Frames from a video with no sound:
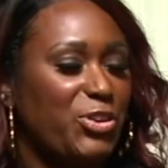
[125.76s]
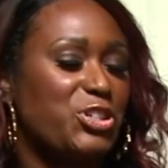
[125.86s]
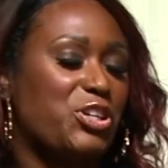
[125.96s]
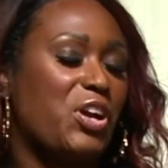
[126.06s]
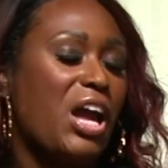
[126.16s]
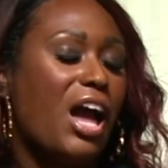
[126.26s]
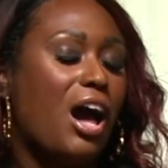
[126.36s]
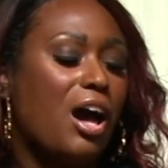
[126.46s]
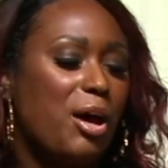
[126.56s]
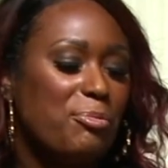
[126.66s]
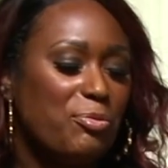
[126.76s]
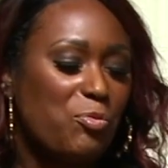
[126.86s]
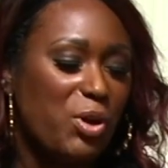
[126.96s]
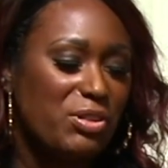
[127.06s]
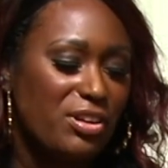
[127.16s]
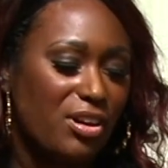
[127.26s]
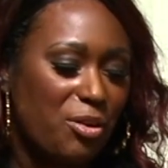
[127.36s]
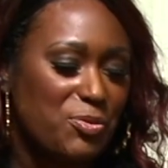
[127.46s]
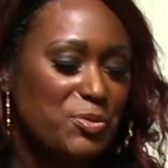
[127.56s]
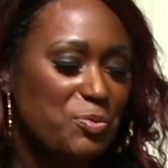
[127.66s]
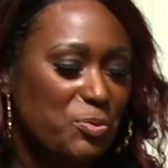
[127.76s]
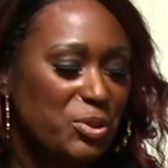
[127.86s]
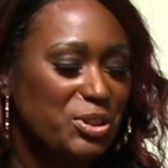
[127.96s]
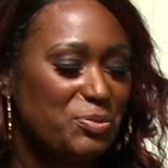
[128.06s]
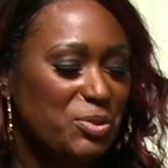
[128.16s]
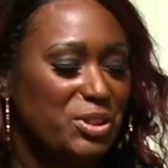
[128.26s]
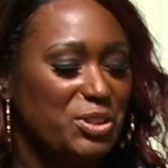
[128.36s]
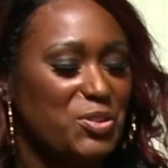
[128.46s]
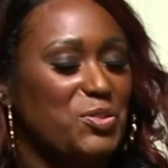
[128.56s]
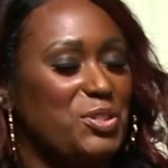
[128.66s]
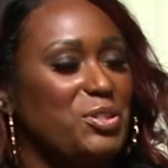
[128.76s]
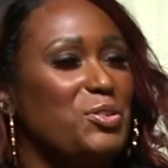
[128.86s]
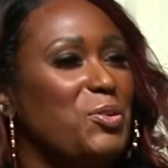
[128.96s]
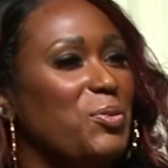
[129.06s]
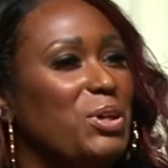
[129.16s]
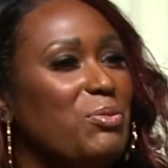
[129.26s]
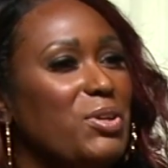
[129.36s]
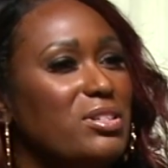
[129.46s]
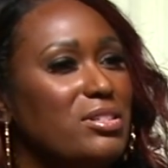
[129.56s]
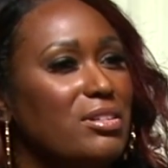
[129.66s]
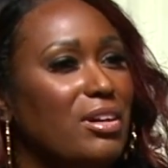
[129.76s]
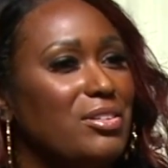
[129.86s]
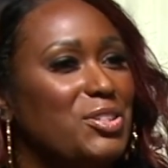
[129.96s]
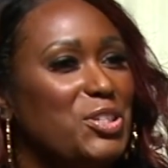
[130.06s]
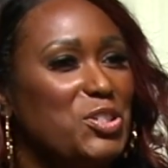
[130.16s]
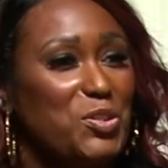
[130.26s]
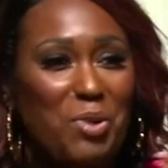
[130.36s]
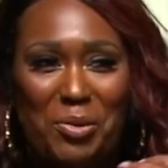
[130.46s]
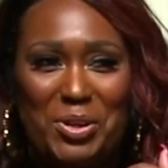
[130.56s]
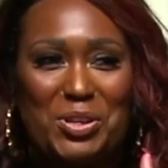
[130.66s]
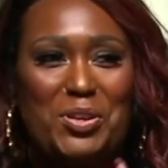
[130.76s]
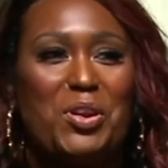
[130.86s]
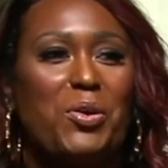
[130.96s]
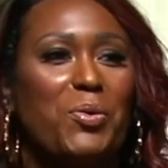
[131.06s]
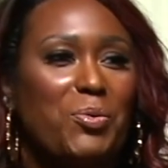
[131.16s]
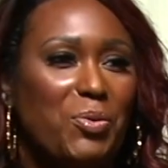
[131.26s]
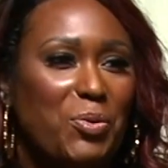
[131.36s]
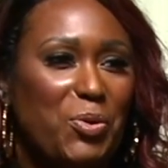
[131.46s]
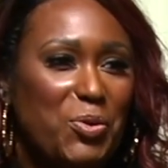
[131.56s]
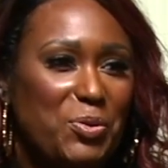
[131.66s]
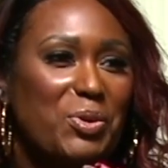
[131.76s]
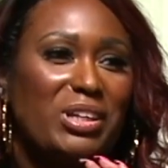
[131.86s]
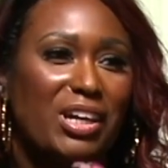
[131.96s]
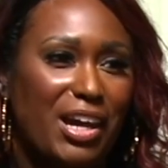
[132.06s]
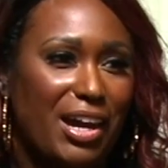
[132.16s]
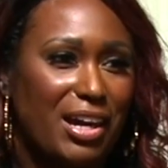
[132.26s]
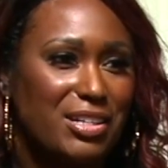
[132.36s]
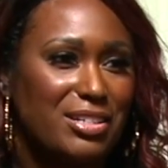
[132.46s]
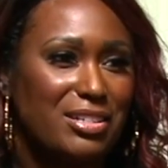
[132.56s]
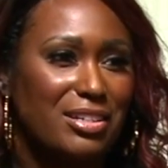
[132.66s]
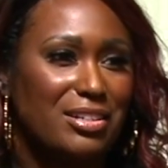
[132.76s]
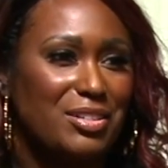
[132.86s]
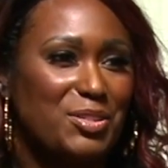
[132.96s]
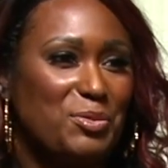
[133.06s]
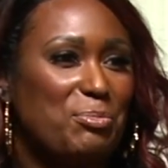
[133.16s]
For sure. One thing I was really, really interested in knowing was, did you already know who you're gonna cast to